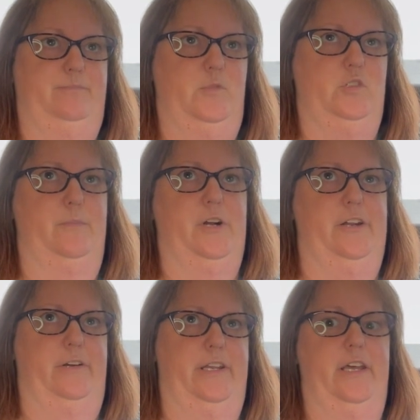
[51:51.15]
So I brought
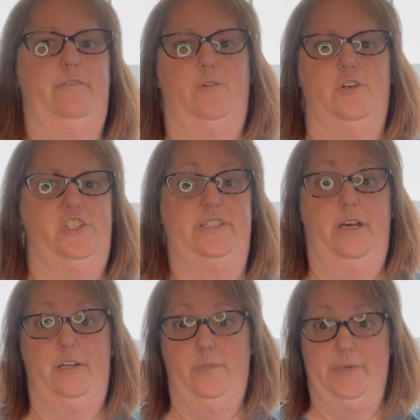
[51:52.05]
her in, and of course, she's
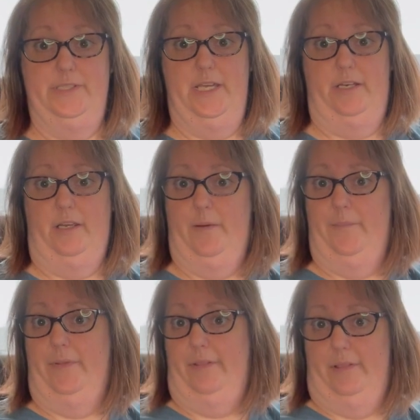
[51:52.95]
100%
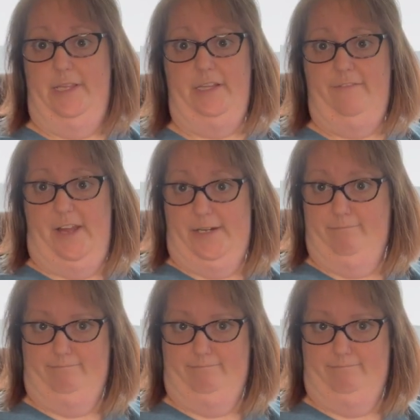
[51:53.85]
completely fine.